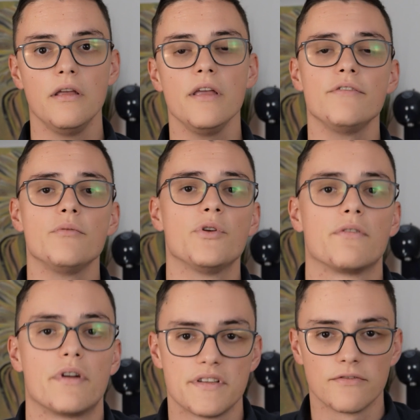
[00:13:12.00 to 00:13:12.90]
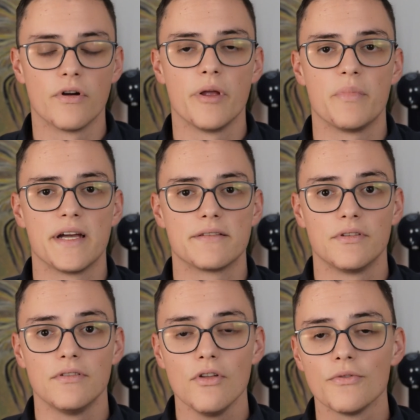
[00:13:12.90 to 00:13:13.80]
If you build RESTful APIs
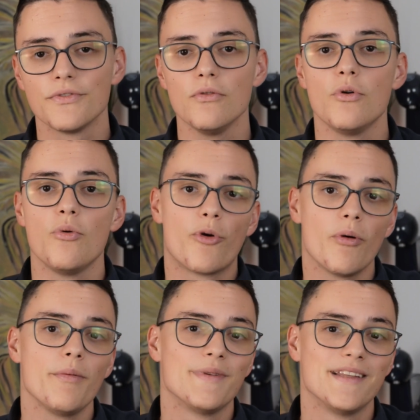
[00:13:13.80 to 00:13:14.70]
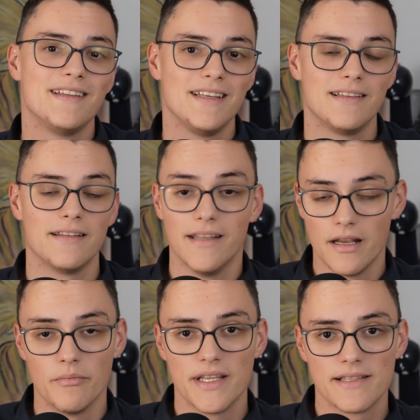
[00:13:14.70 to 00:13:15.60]
with Node, you will probably need a
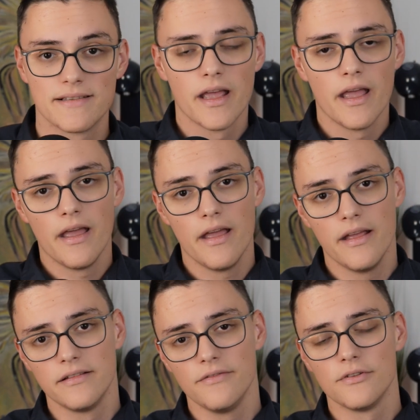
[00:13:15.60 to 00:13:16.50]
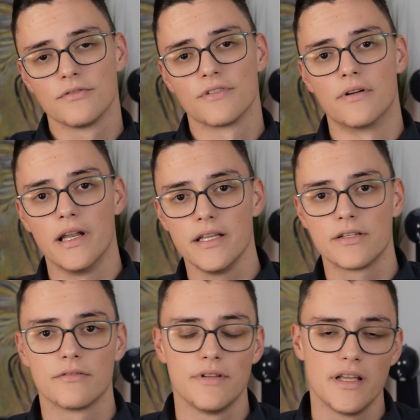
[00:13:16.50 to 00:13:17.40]
database. And if you use a
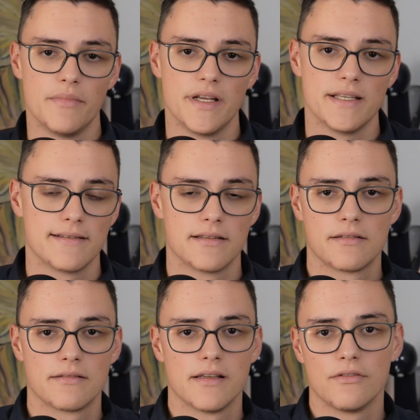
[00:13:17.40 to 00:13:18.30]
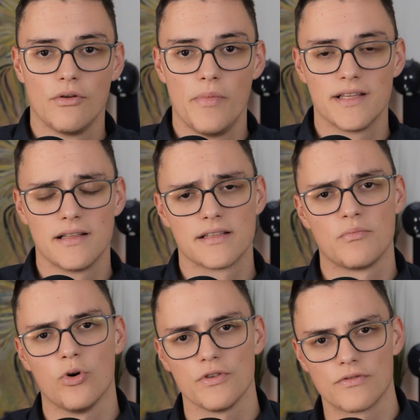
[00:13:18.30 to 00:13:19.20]
relational databases, SQL-based like
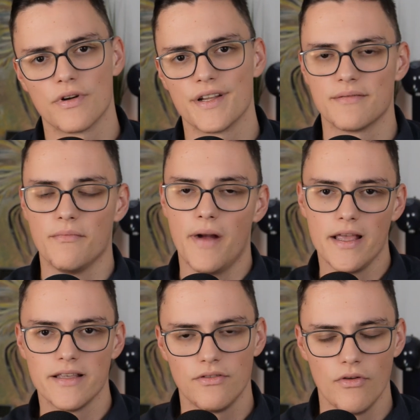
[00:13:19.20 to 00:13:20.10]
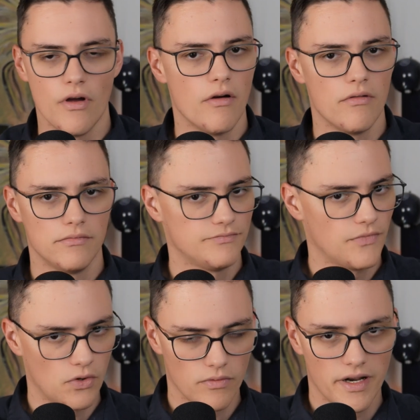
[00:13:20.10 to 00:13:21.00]
Postgres, MySQL,
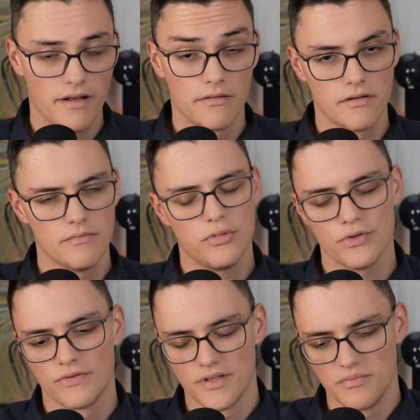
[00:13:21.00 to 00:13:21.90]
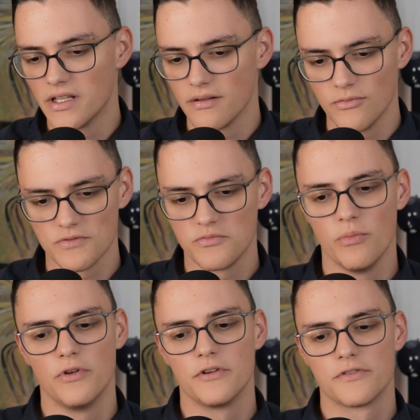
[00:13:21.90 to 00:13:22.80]
or whatever, Postgres being the most
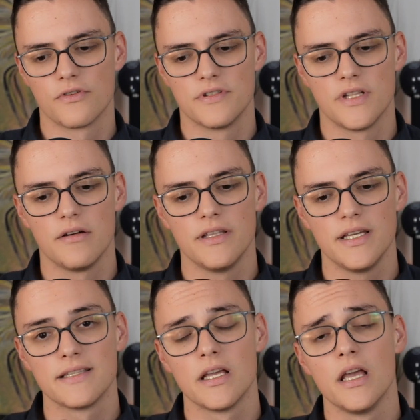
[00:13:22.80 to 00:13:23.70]
popular choice nowadays,